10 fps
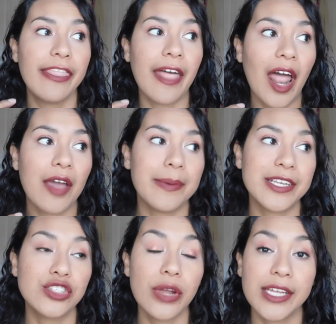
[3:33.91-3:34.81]
that I've
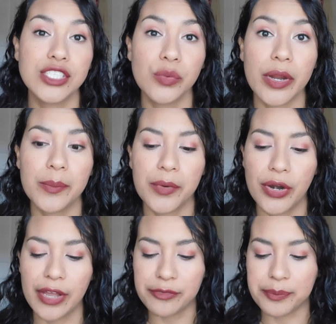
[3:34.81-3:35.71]
been trying to wear more
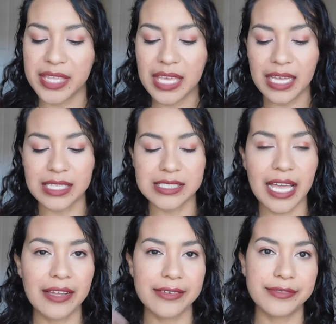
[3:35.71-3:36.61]
of because
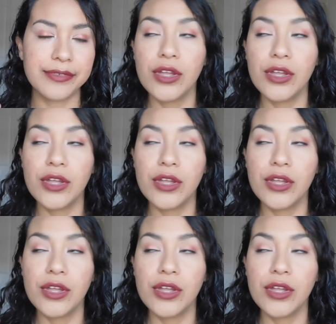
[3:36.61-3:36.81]
I've